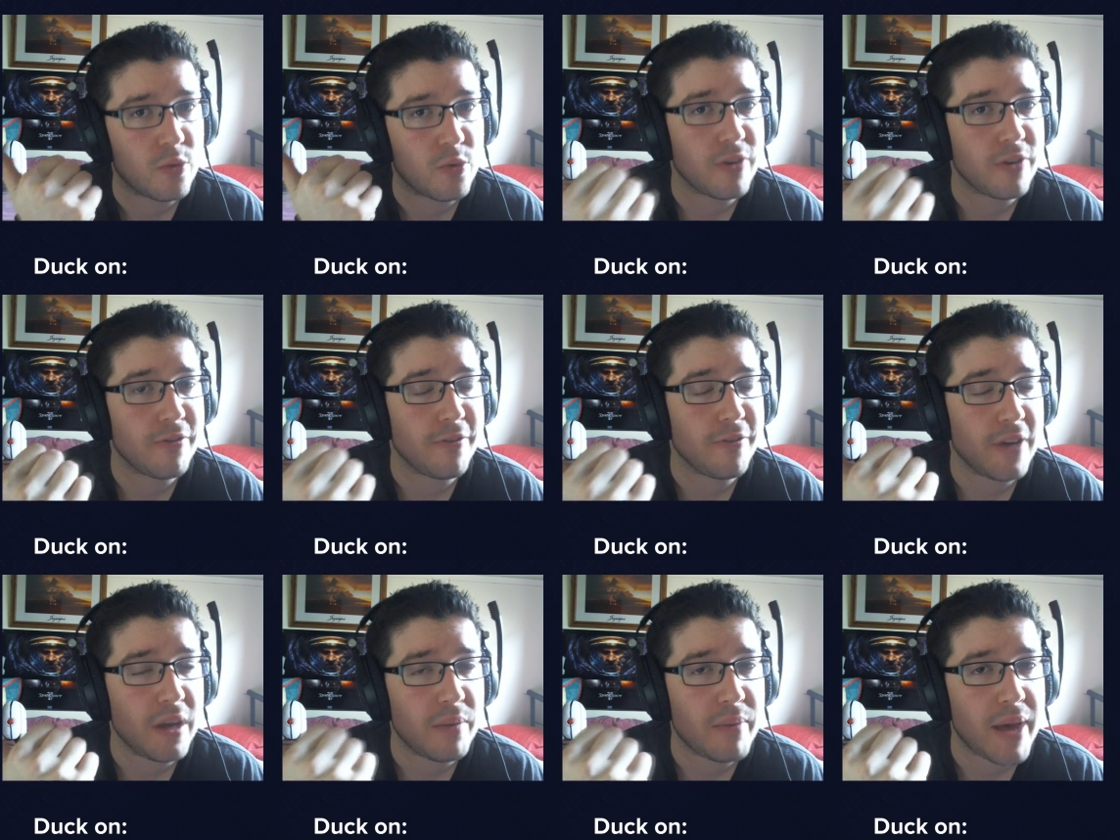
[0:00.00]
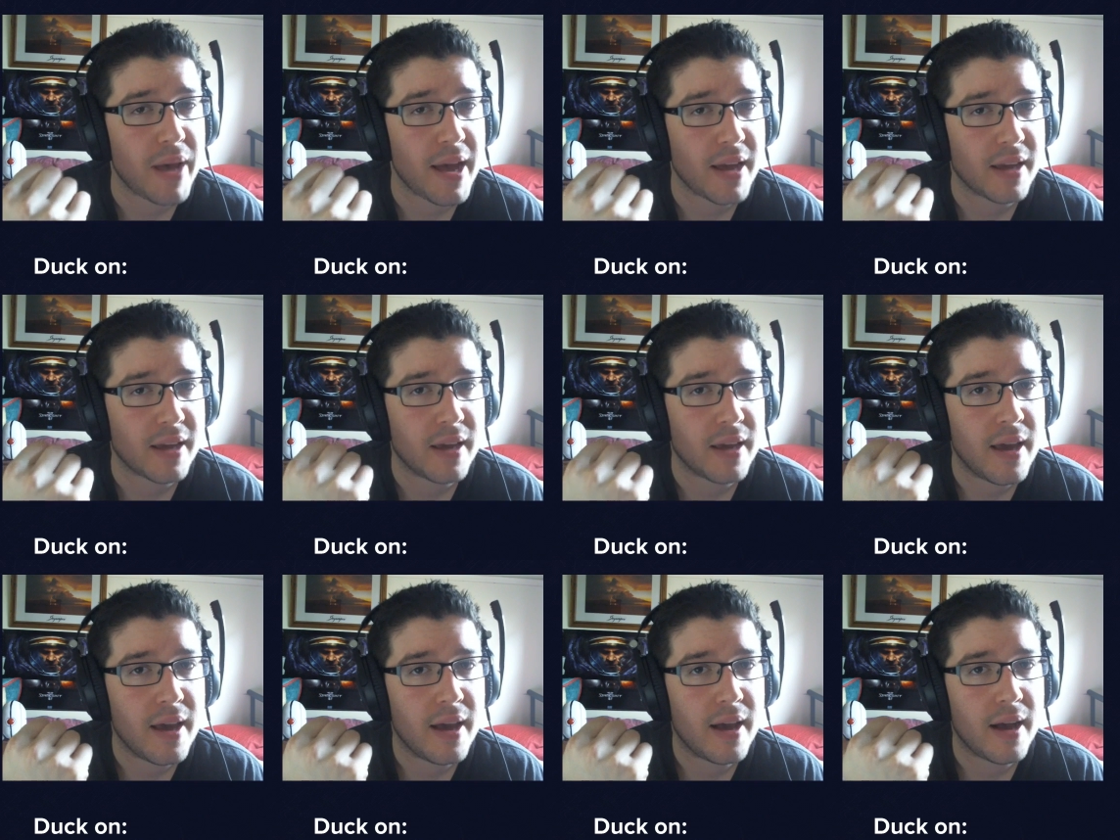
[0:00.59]
You want to
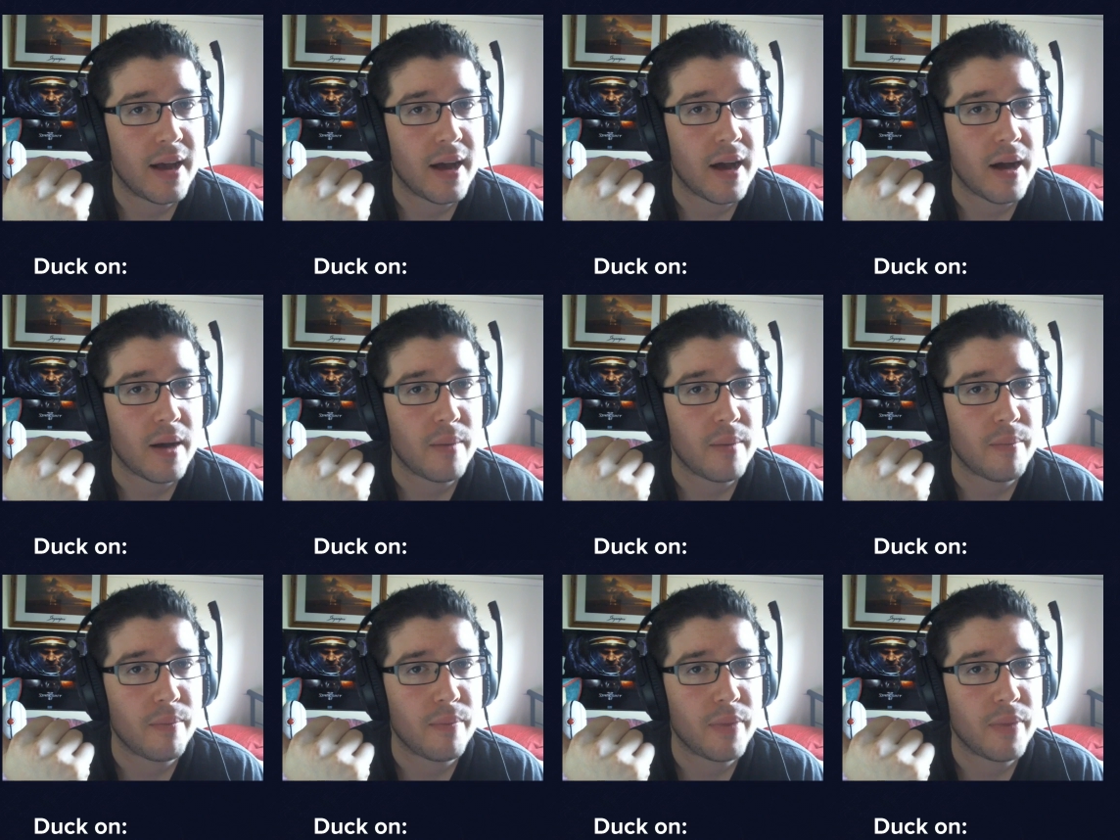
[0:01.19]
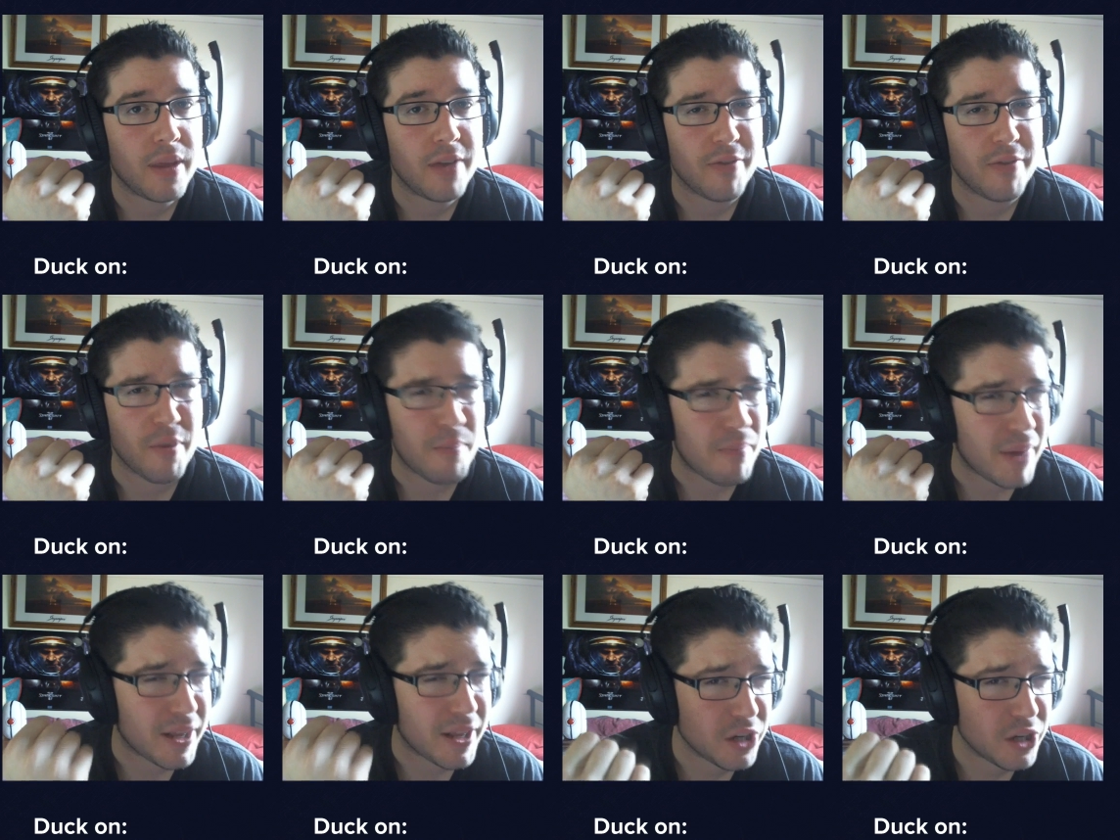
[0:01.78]
feedback if
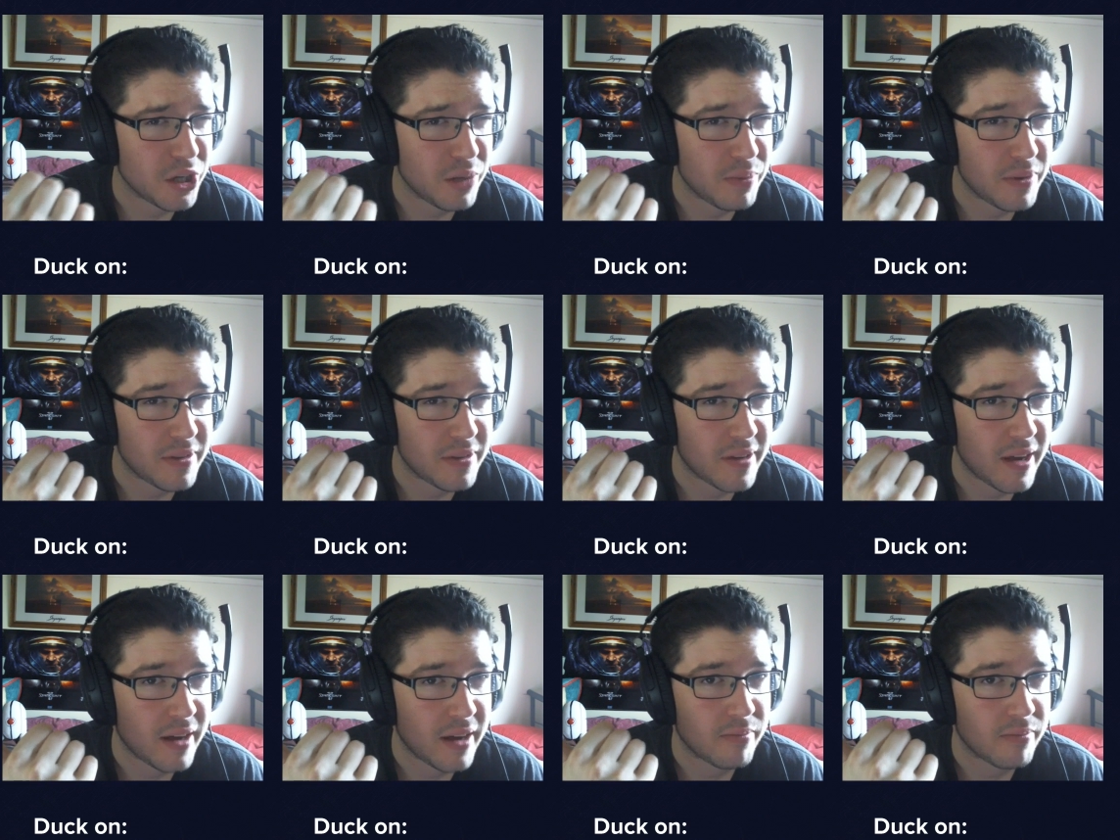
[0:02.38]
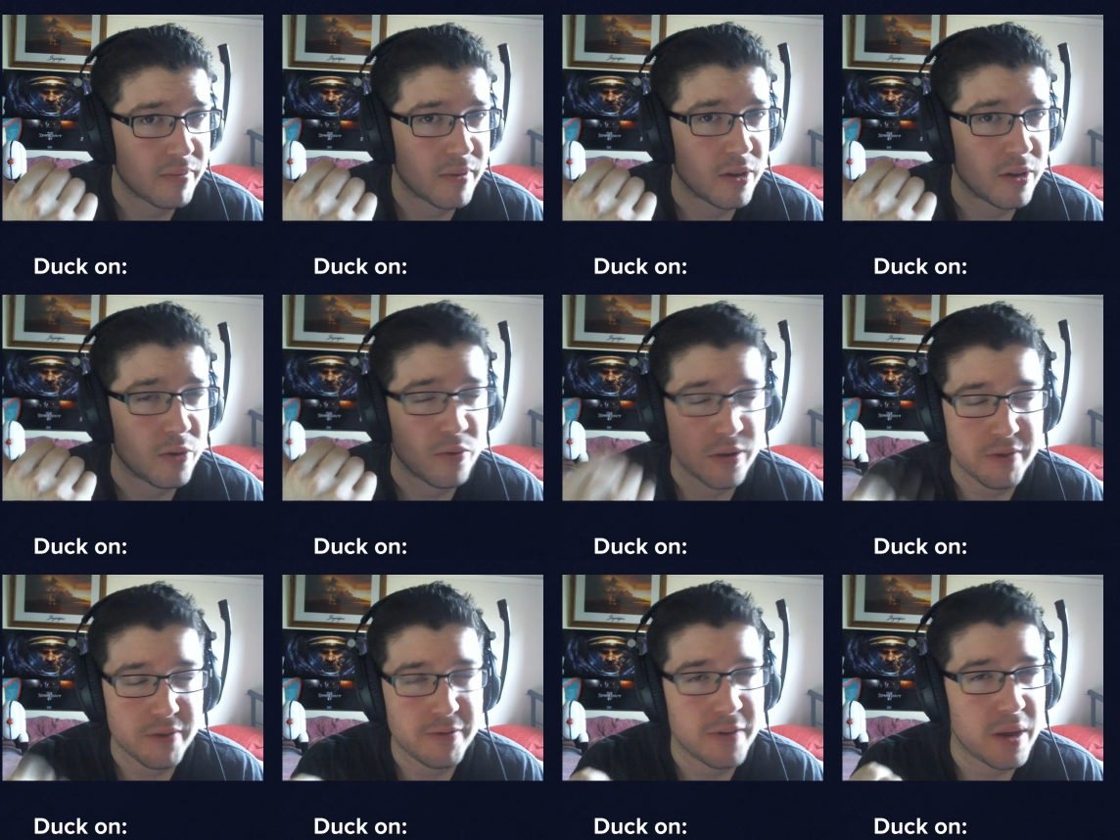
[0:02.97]
a mothership is out,
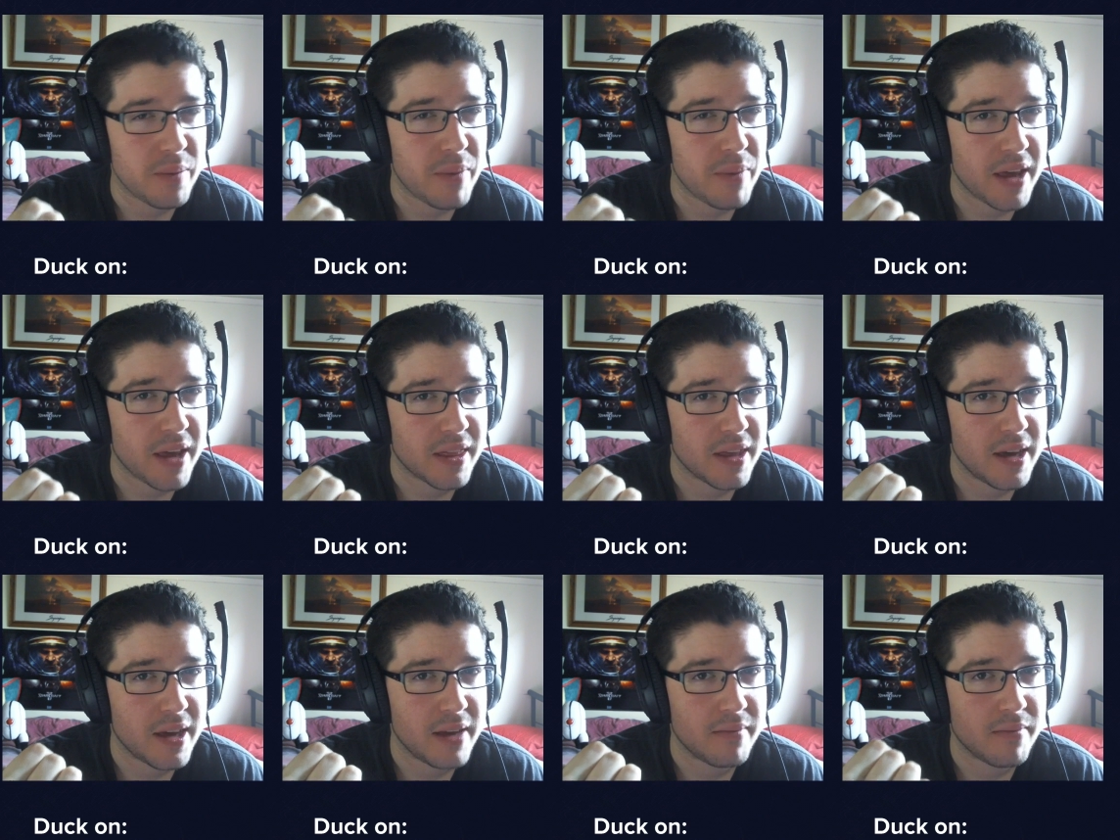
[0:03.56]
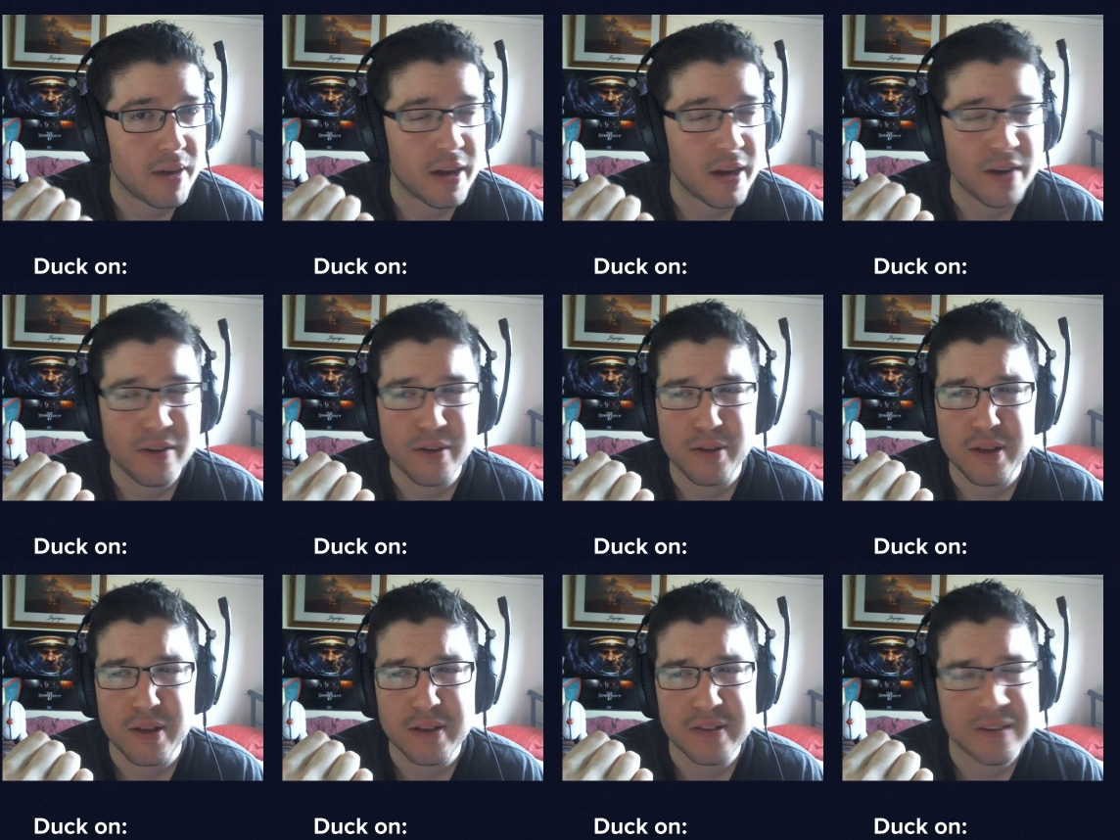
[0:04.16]
you want to feedback that. I
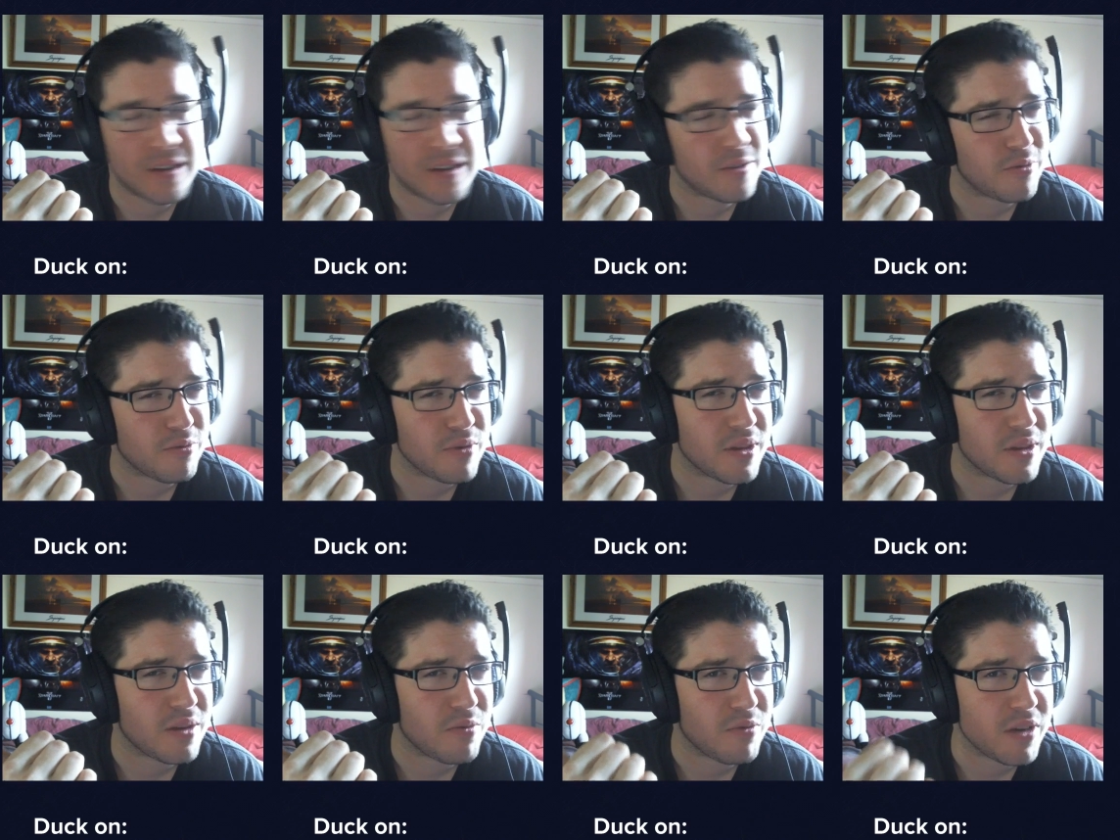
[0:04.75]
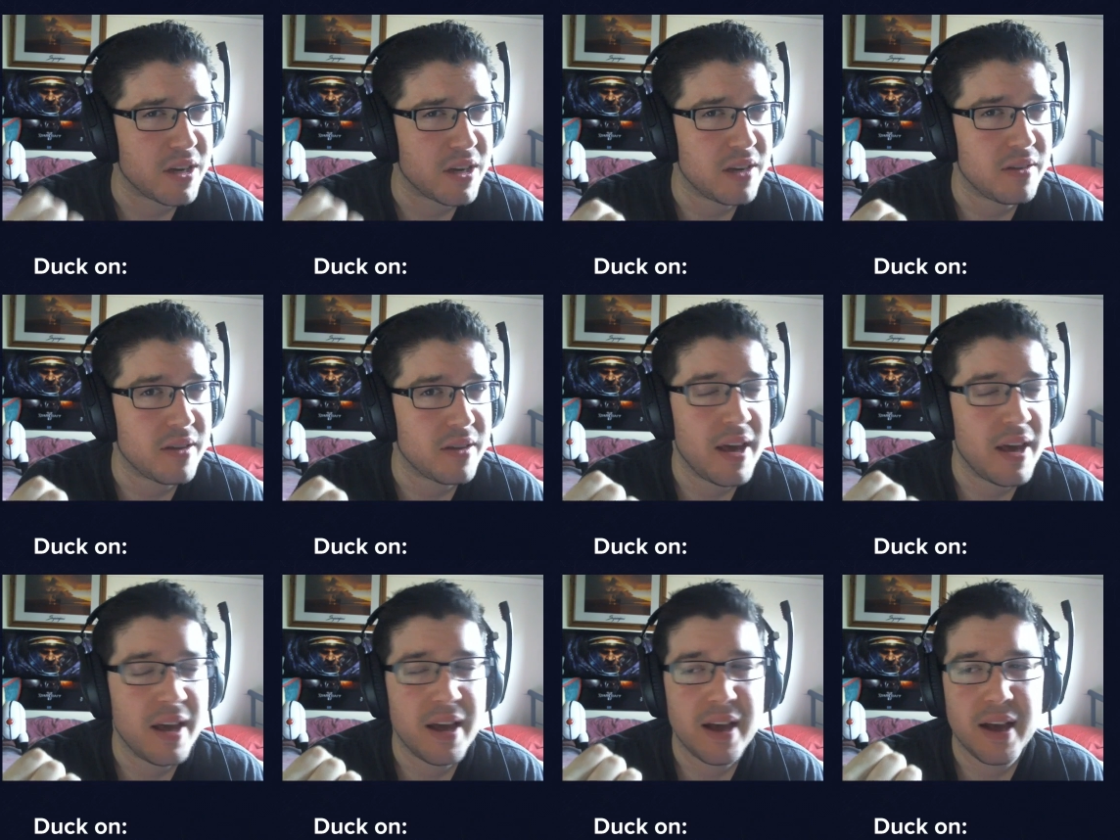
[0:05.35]
know that sounds really weird.